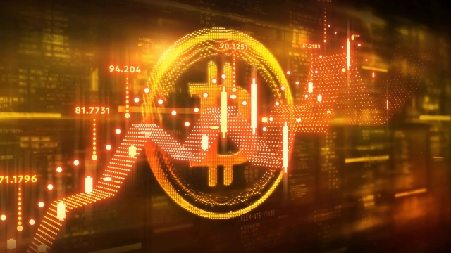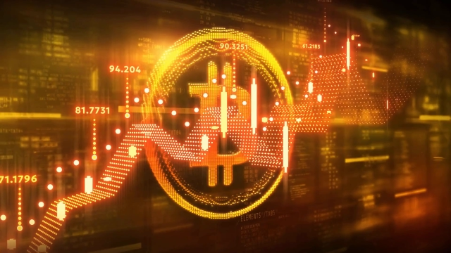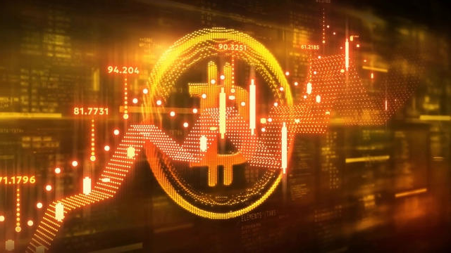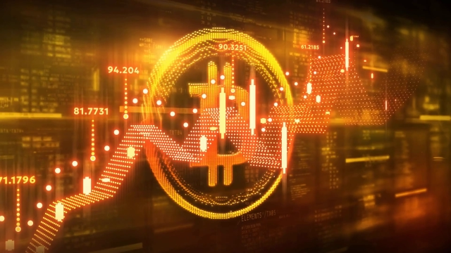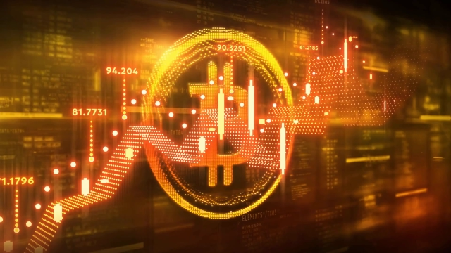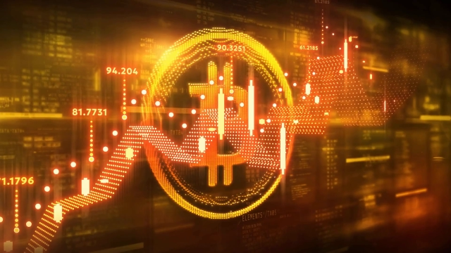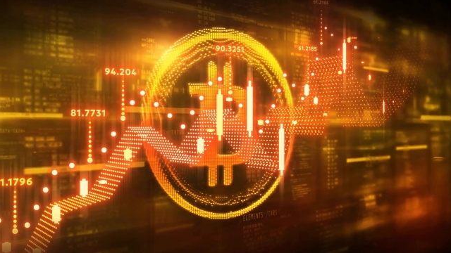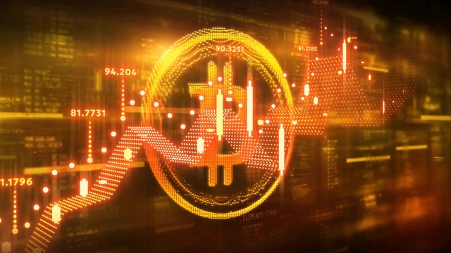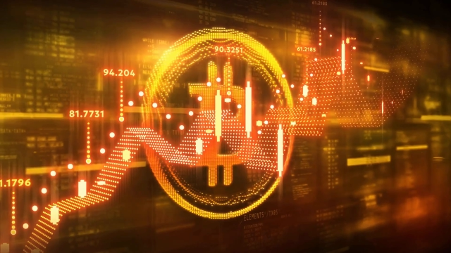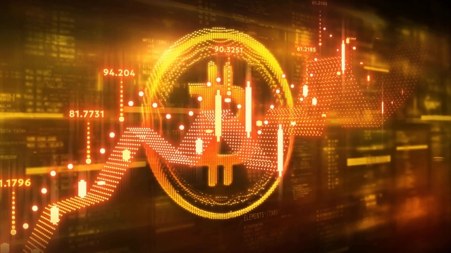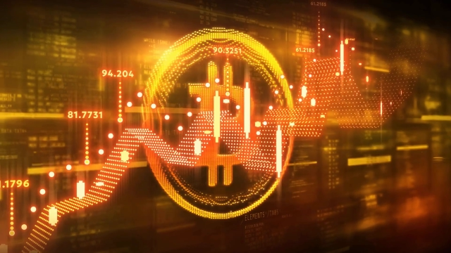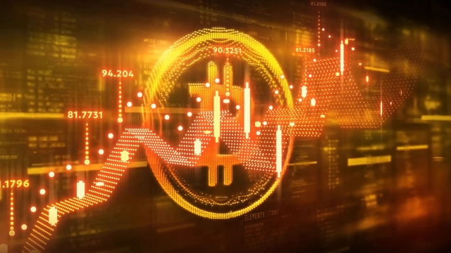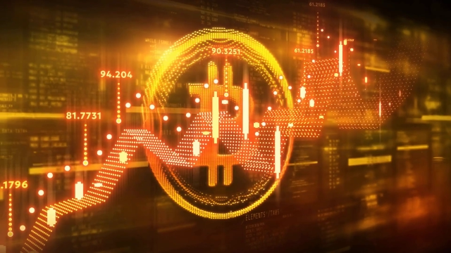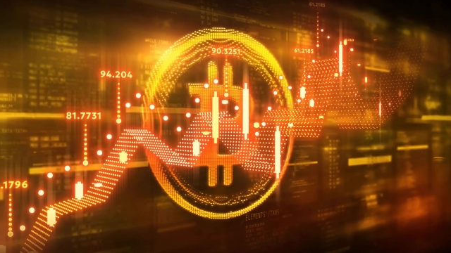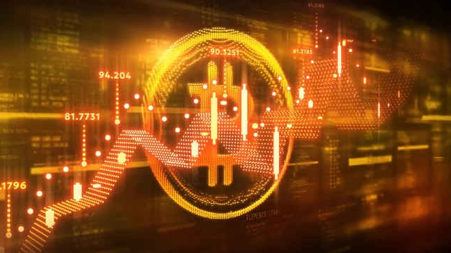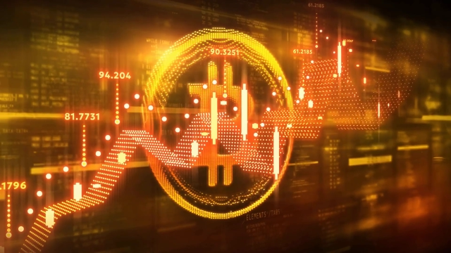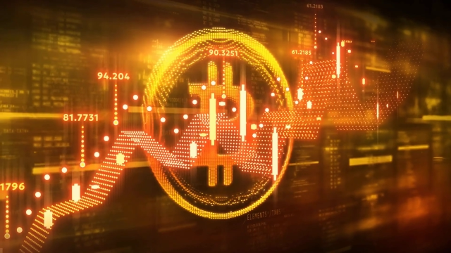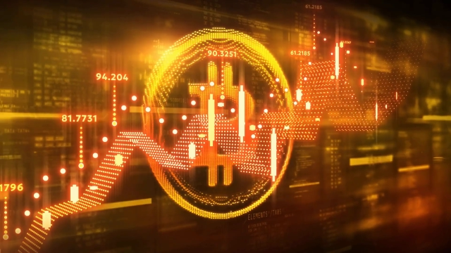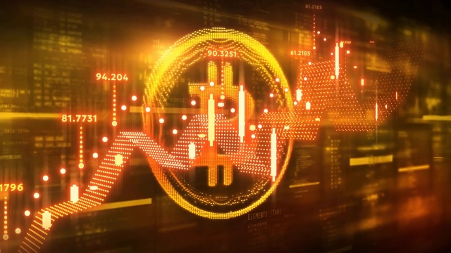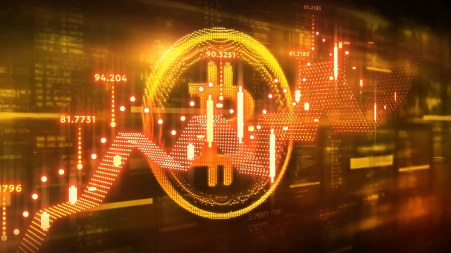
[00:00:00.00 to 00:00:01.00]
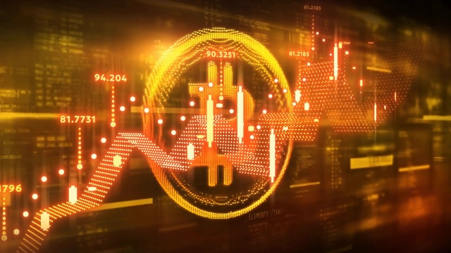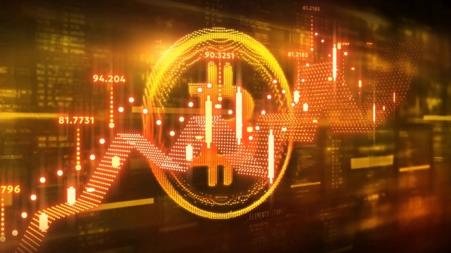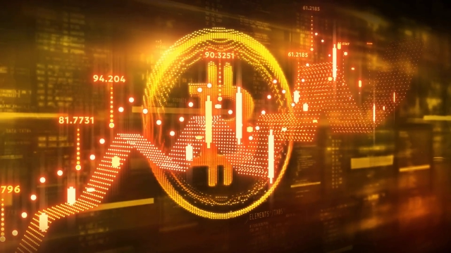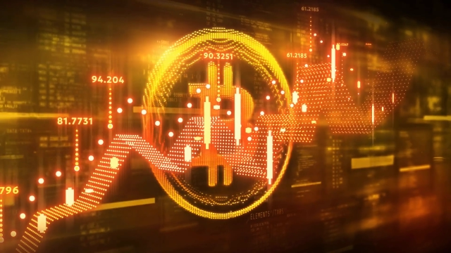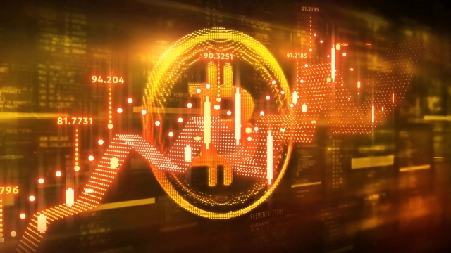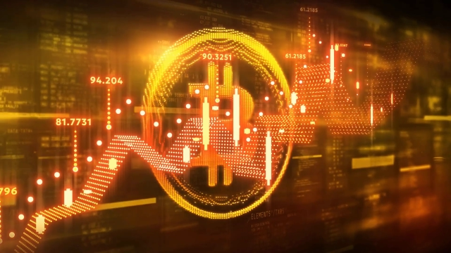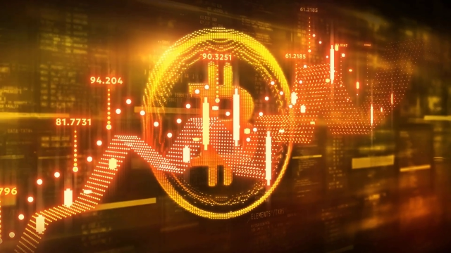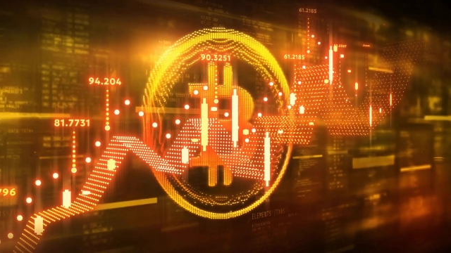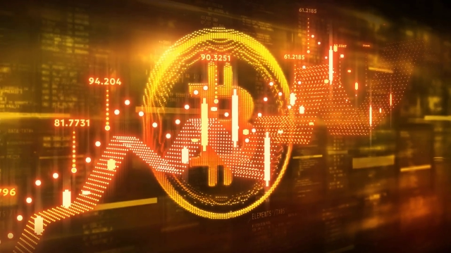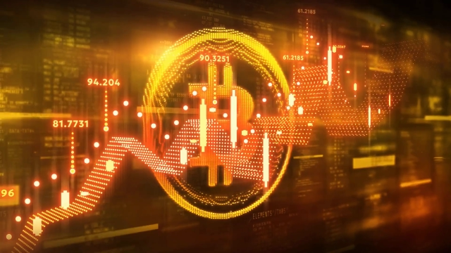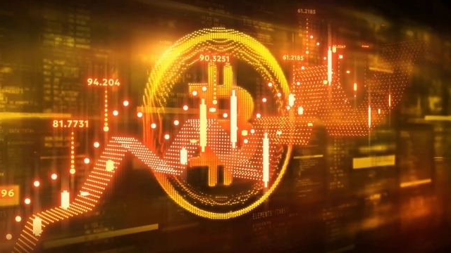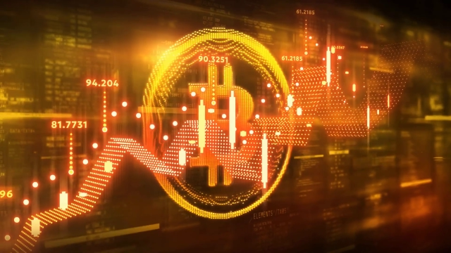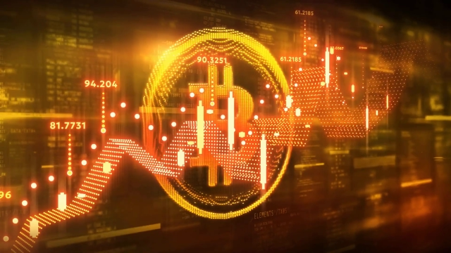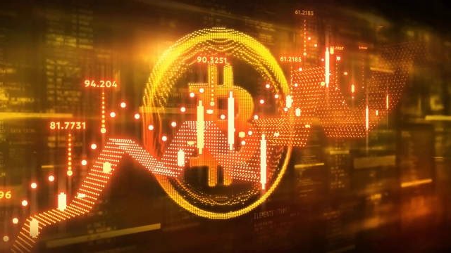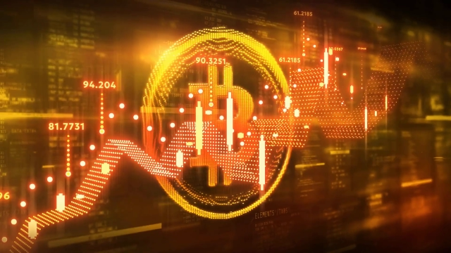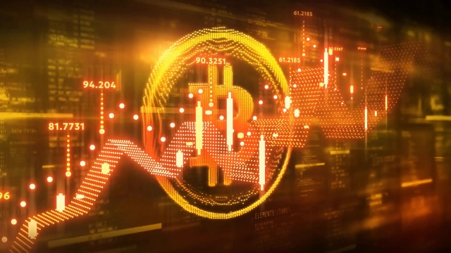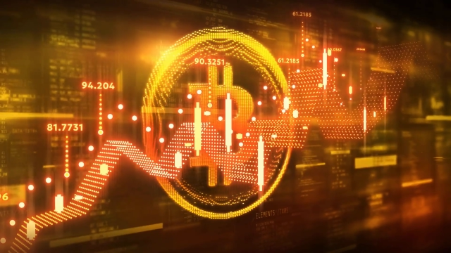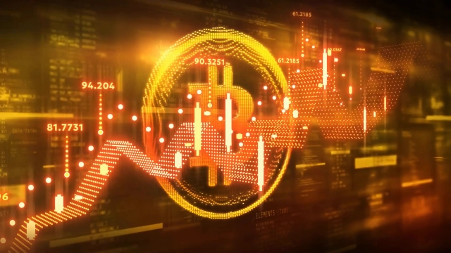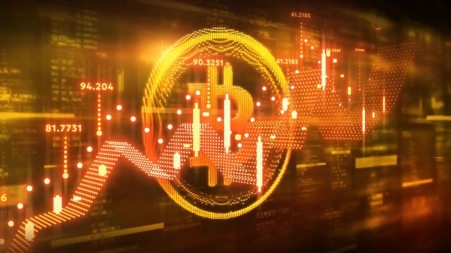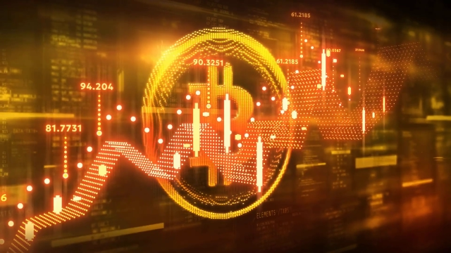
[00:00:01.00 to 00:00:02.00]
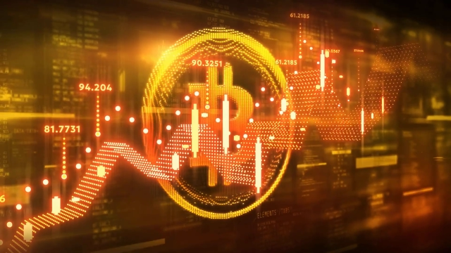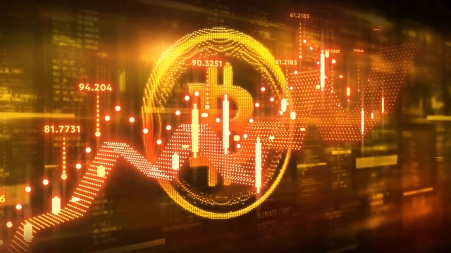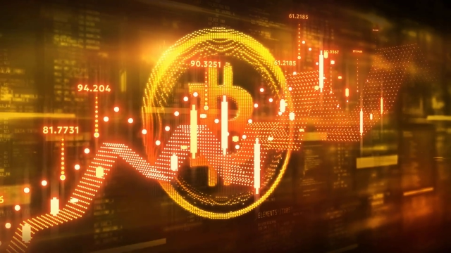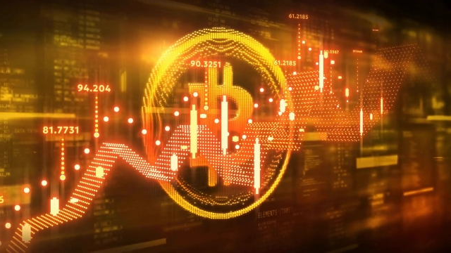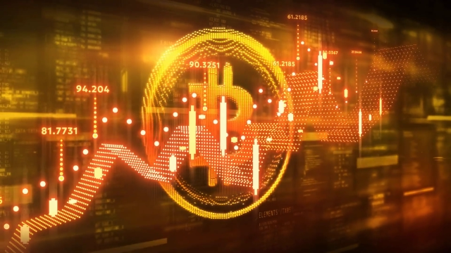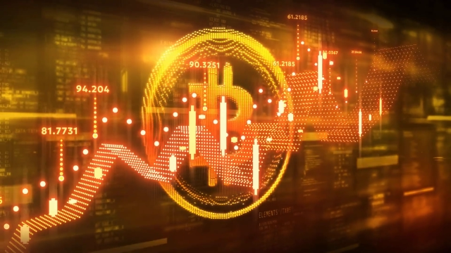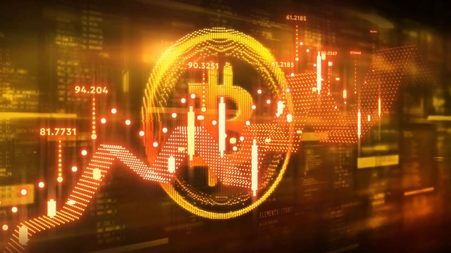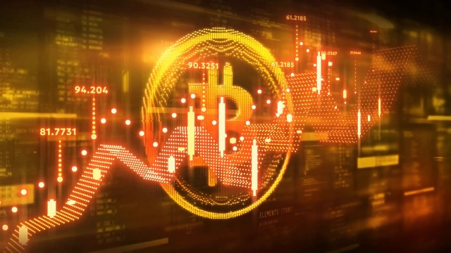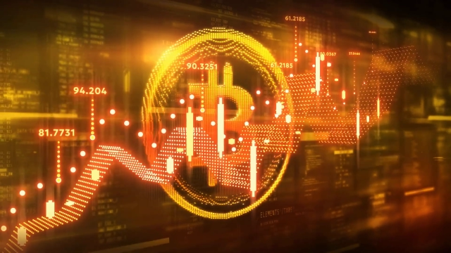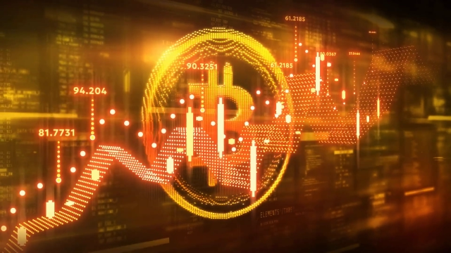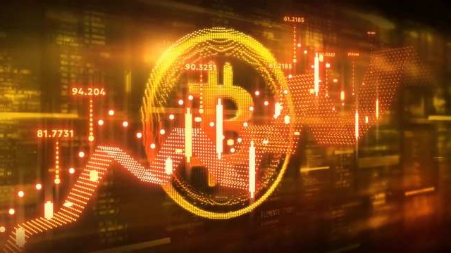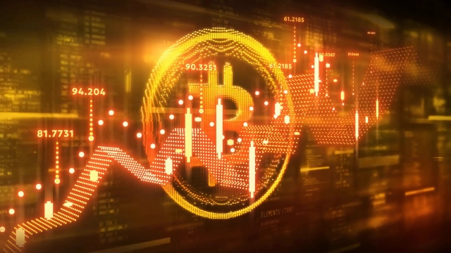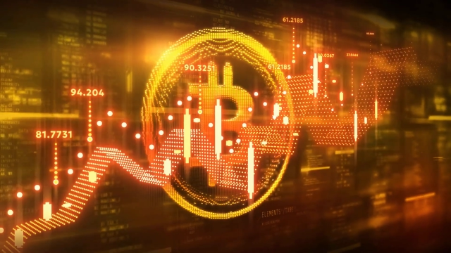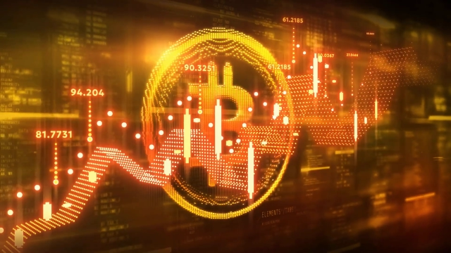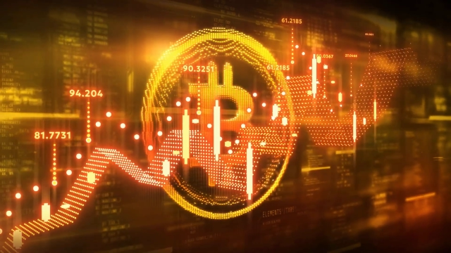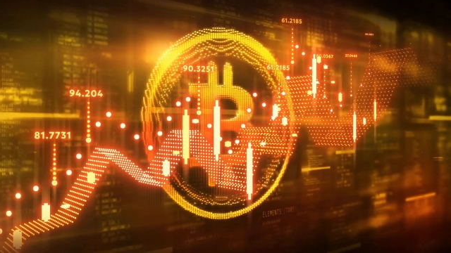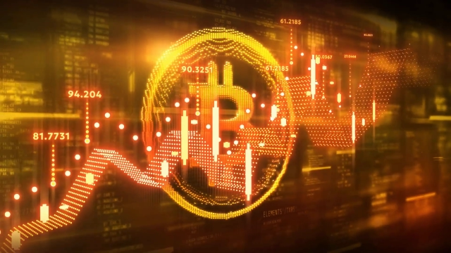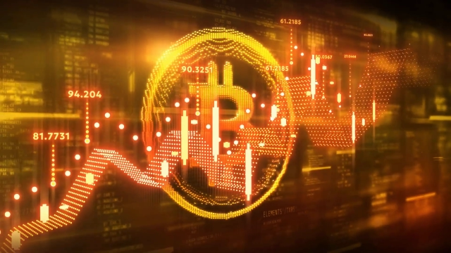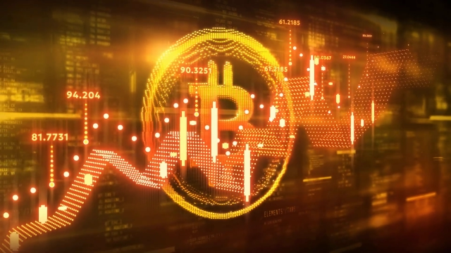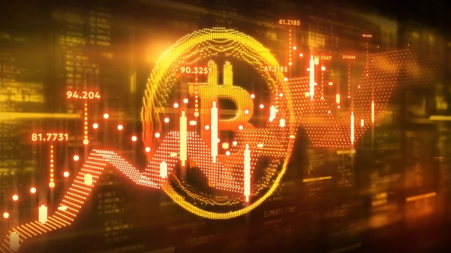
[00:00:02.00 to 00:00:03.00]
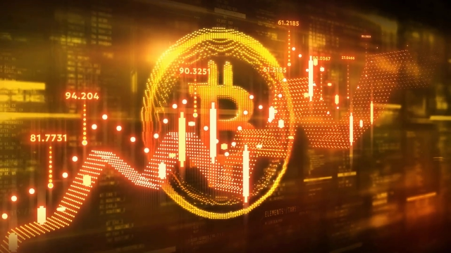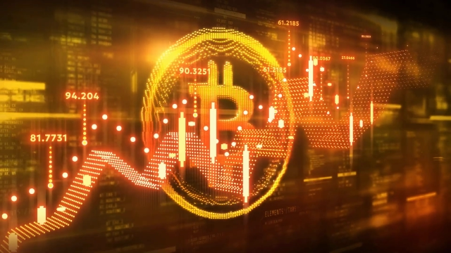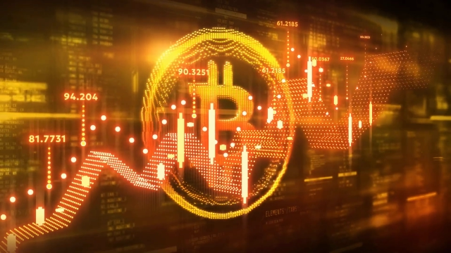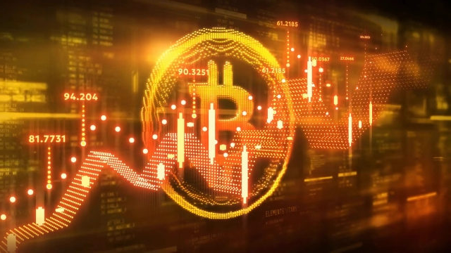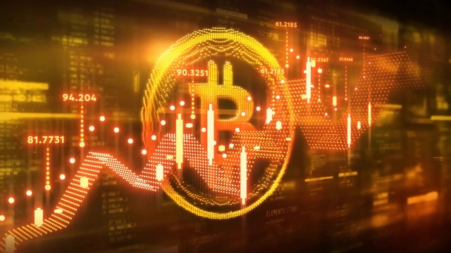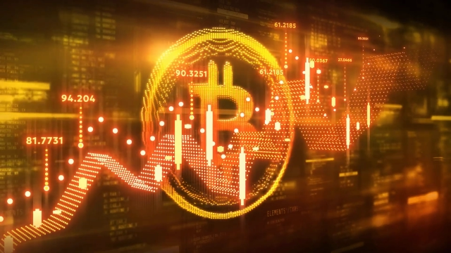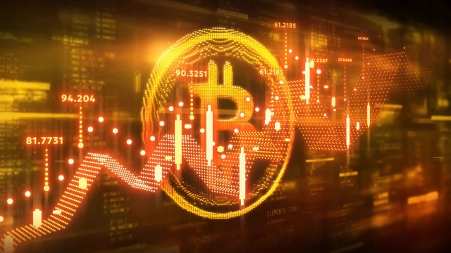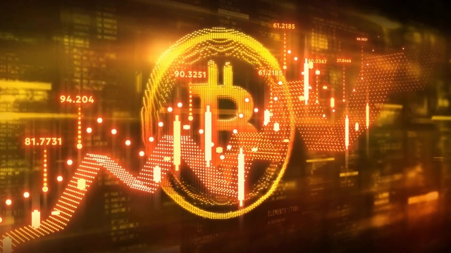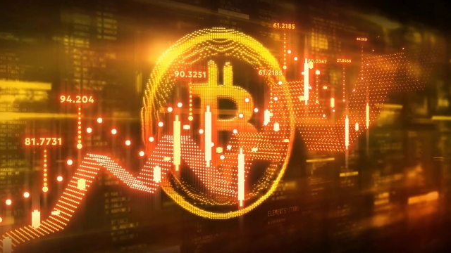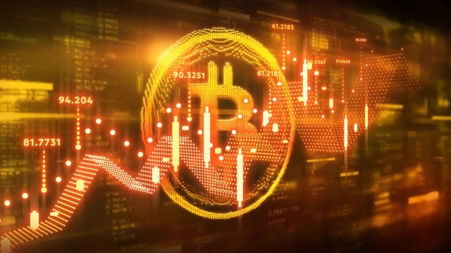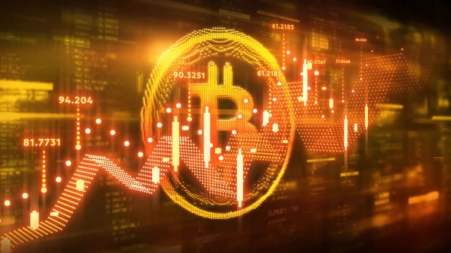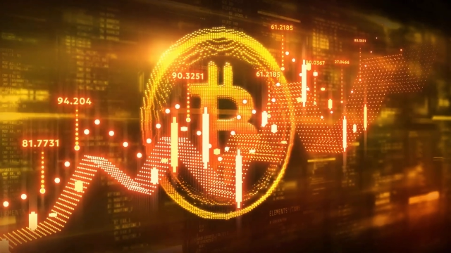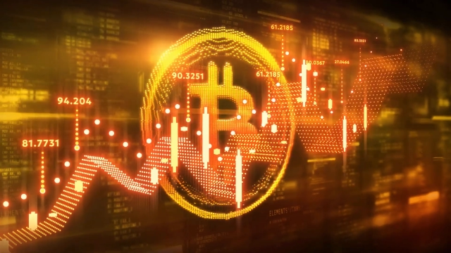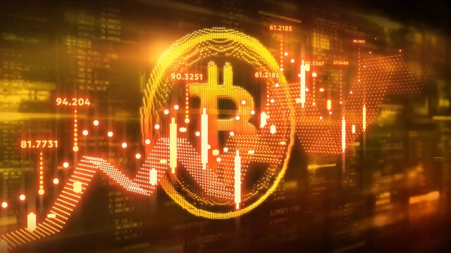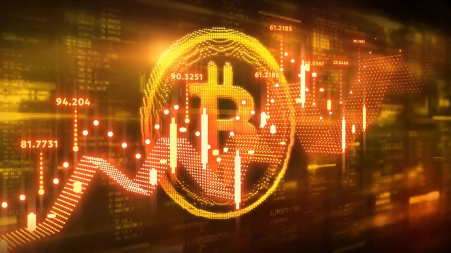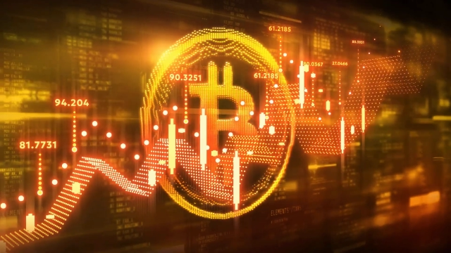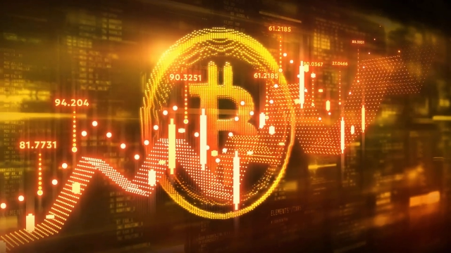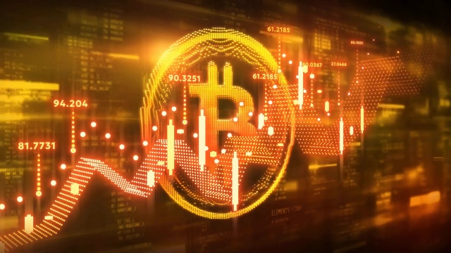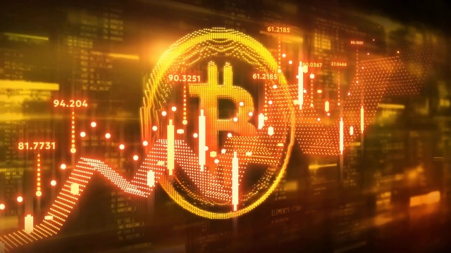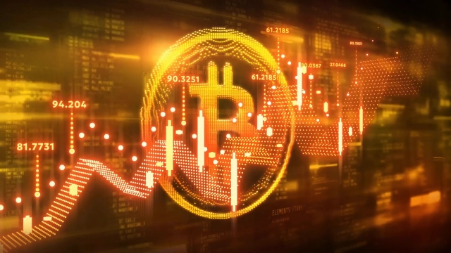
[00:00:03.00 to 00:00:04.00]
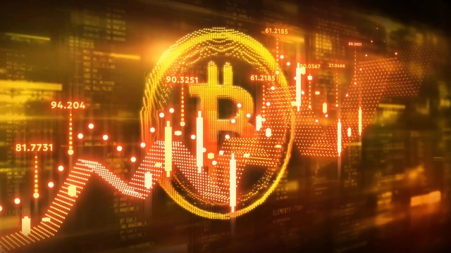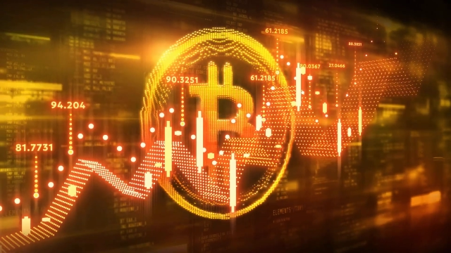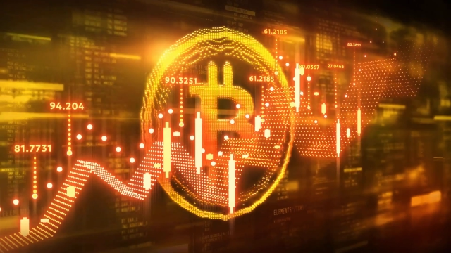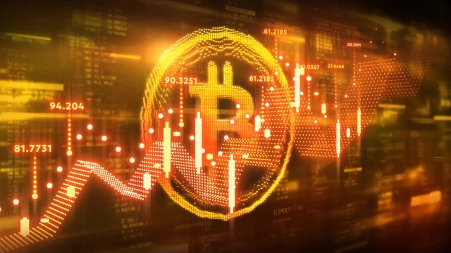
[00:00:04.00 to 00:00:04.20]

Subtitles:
Nobody's mouth can be seen.